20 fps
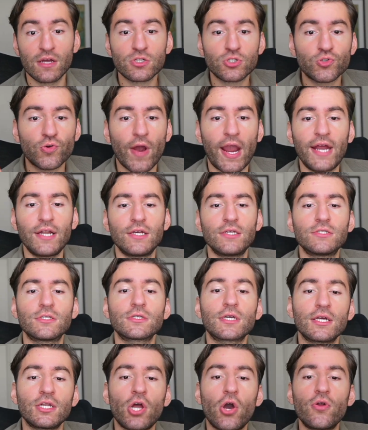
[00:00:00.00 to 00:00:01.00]
Traders
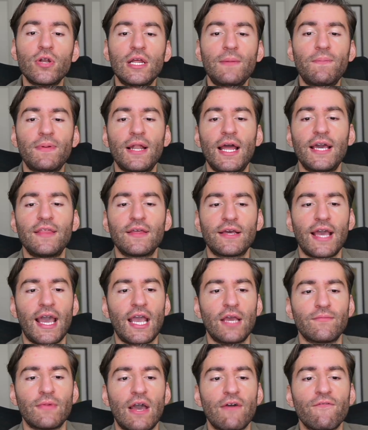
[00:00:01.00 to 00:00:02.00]
can only play the
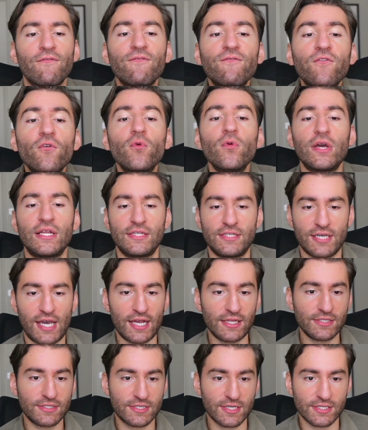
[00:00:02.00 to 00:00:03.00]
game at full
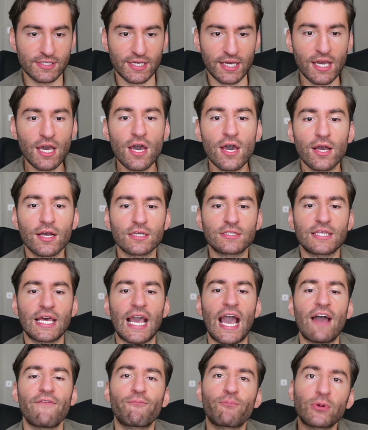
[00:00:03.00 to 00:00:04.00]
intensity because they
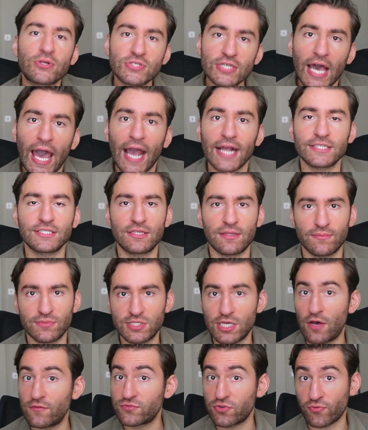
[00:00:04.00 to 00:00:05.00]
have protected
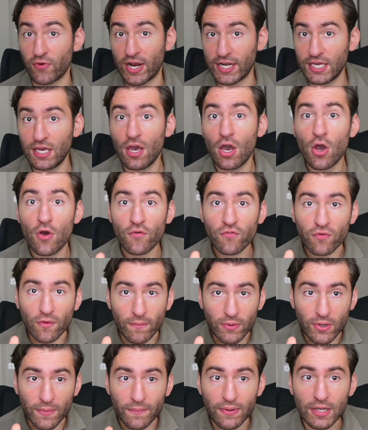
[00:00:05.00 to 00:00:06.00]
themselves already
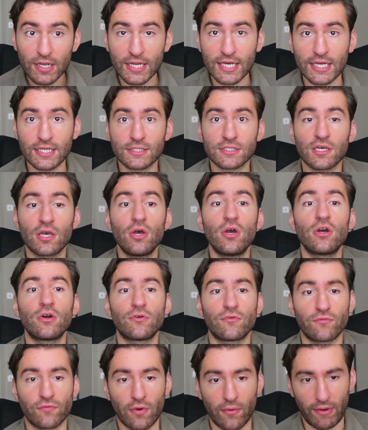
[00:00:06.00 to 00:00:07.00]
from complete
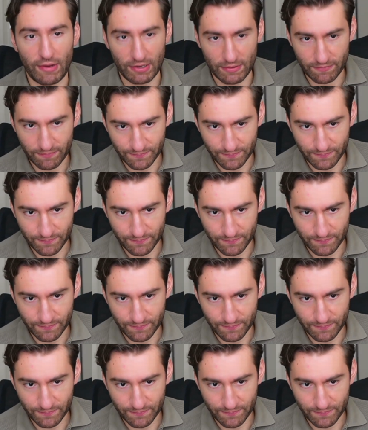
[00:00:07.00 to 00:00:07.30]
ruin.